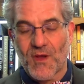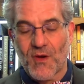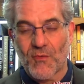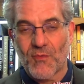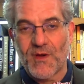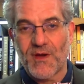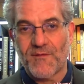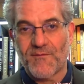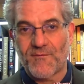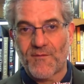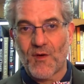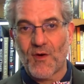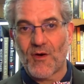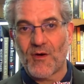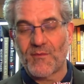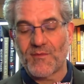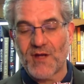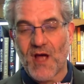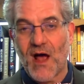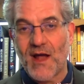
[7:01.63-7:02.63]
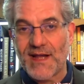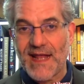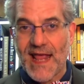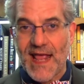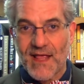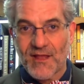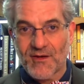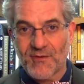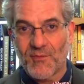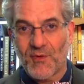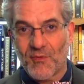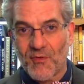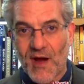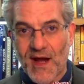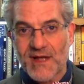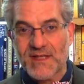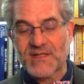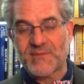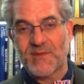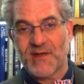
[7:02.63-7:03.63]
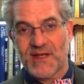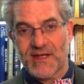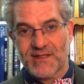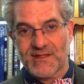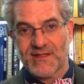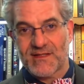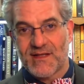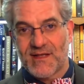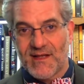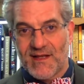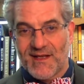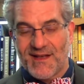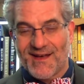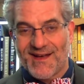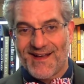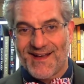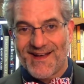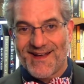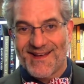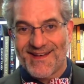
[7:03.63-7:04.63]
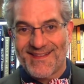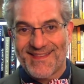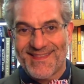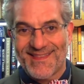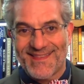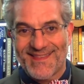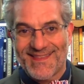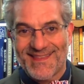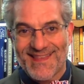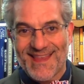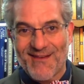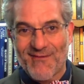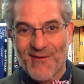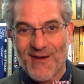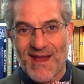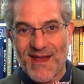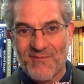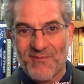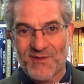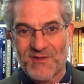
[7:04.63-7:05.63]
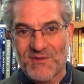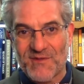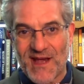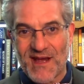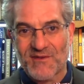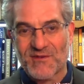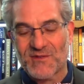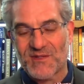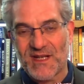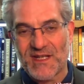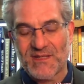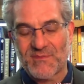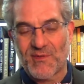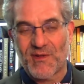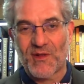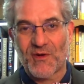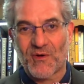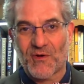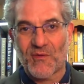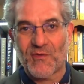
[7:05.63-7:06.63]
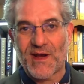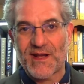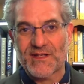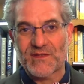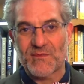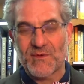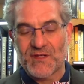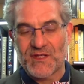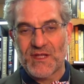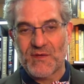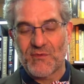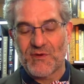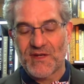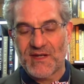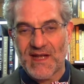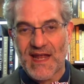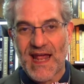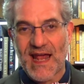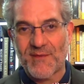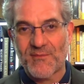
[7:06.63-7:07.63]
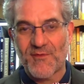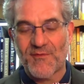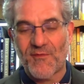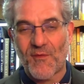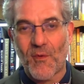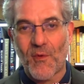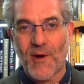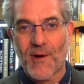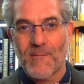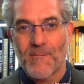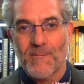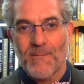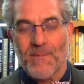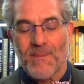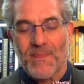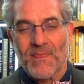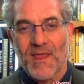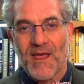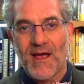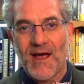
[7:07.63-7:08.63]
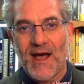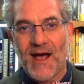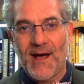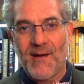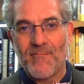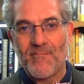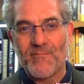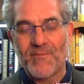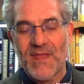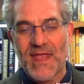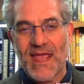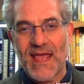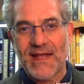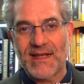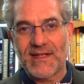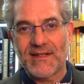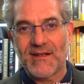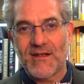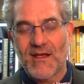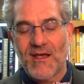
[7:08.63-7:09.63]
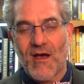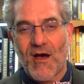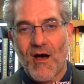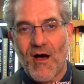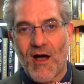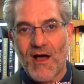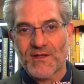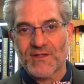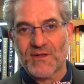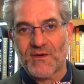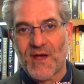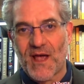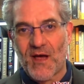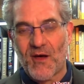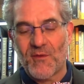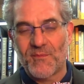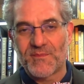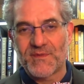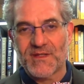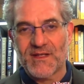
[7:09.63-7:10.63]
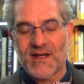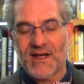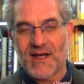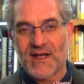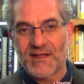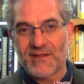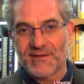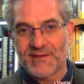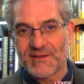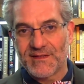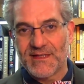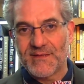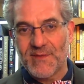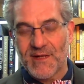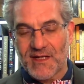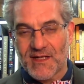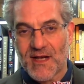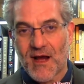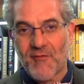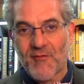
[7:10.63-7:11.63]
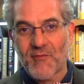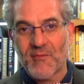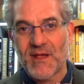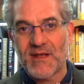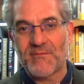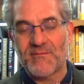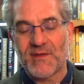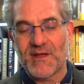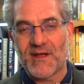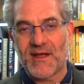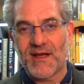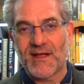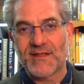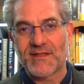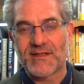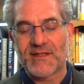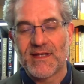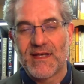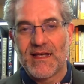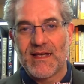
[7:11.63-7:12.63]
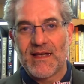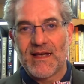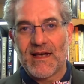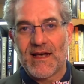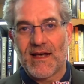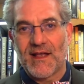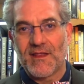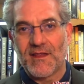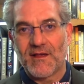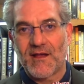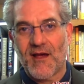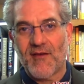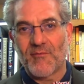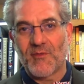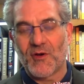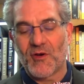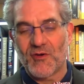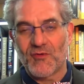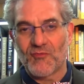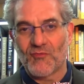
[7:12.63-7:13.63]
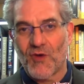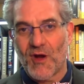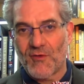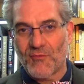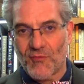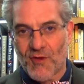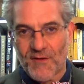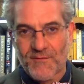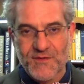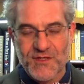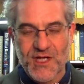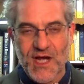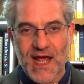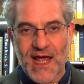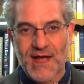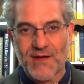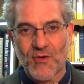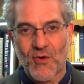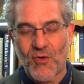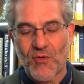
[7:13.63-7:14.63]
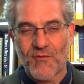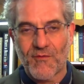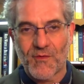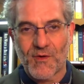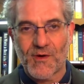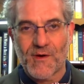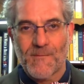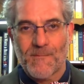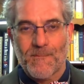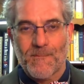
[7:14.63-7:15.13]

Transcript: reaffirmed unalienable rights, because they were able to exercise political rights, which they were denied before. And it also helped limit government, because the government couldn't run roughshod over